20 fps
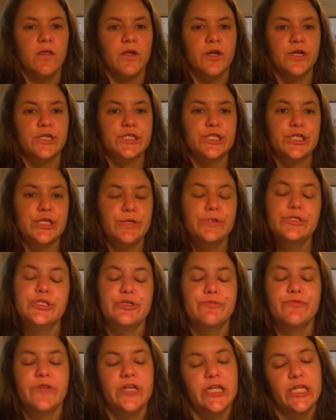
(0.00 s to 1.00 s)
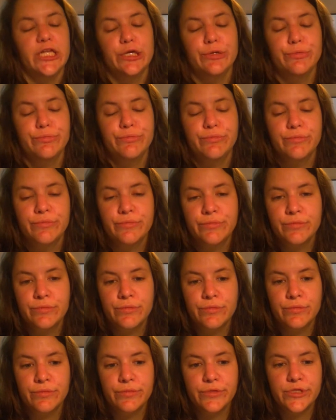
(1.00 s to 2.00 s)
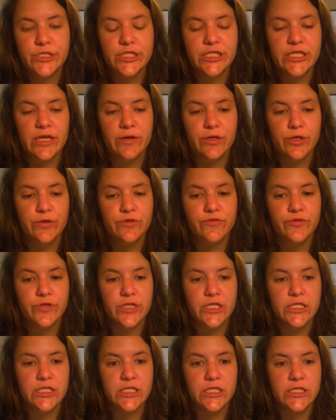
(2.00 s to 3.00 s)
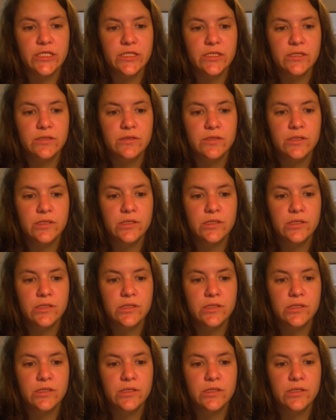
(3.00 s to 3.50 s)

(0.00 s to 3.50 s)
There's a YouTube video. See how useful this is.